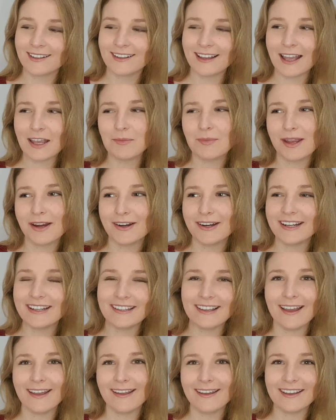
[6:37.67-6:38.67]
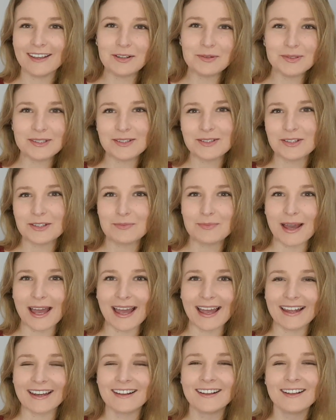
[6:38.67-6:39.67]
hey Mary, yeah, it wasn't too
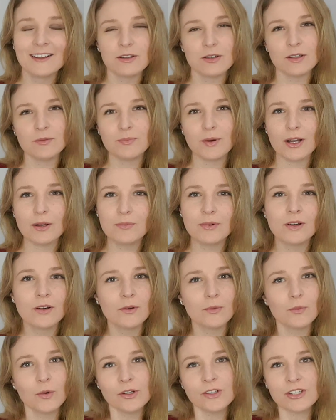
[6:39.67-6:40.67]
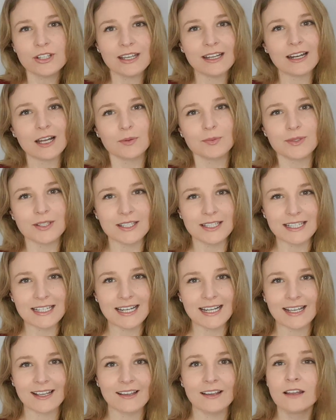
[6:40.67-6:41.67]
bad. Then Bob, what'd you get up to
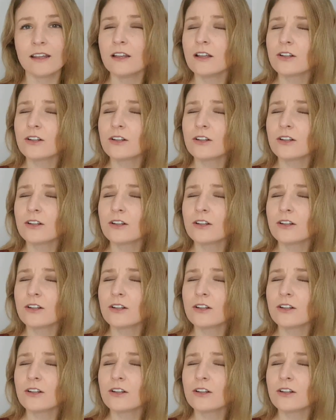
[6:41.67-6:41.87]
today?